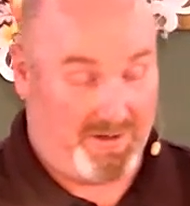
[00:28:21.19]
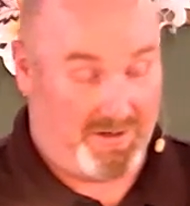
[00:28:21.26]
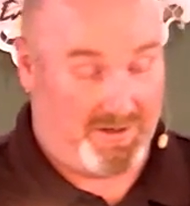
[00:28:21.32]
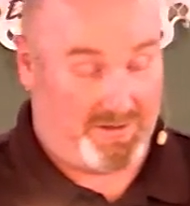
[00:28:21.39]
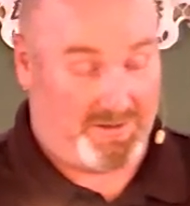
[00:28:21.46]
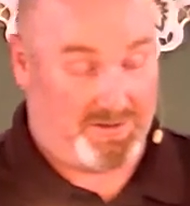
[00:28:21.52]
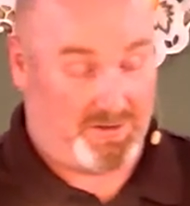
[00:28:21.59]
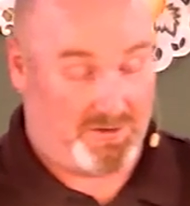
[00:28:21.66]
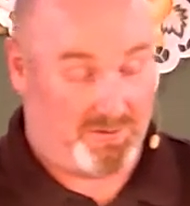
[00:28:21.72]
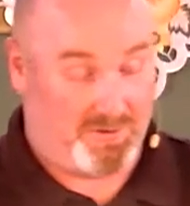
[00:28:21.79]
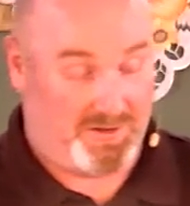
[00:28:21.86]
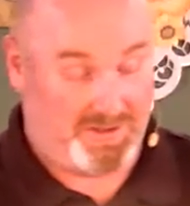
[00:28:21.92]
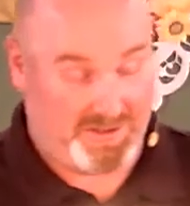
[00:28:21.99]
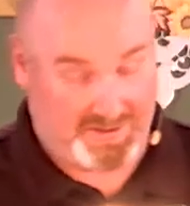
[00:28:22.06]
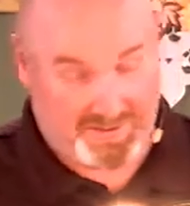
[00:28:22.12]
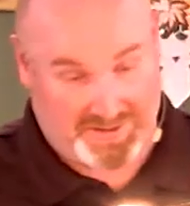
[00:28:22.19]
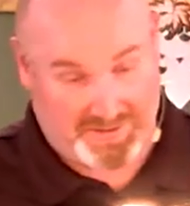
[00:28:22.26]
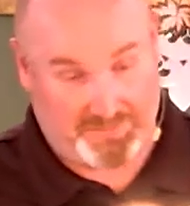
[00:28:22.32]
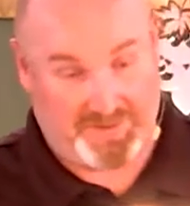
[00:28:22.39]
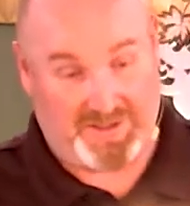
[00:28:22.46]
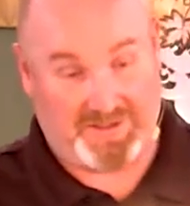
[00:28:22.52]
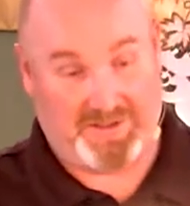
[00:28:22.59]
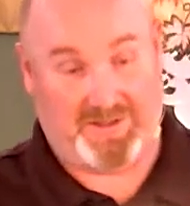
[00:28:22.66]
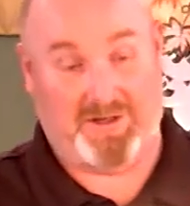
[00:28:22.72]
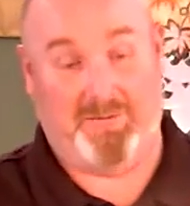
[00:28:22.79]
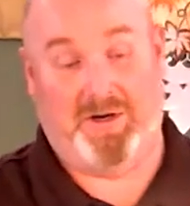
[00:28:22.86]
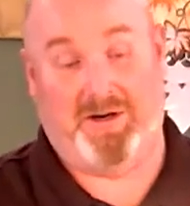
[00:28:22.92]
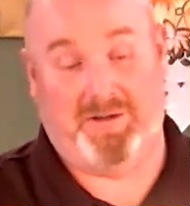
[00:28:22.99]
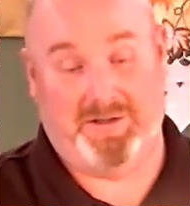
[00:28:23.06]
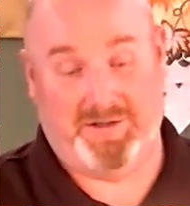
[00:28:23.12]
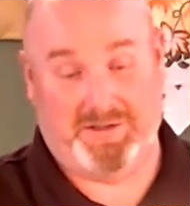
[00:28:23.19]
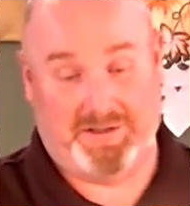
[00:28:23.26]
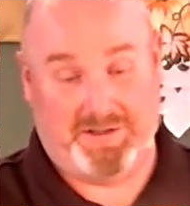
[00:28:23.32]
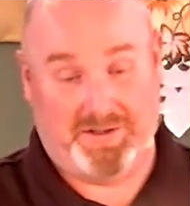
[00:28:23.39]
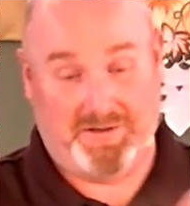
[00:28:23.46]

And determine these beasts that come out of the sea.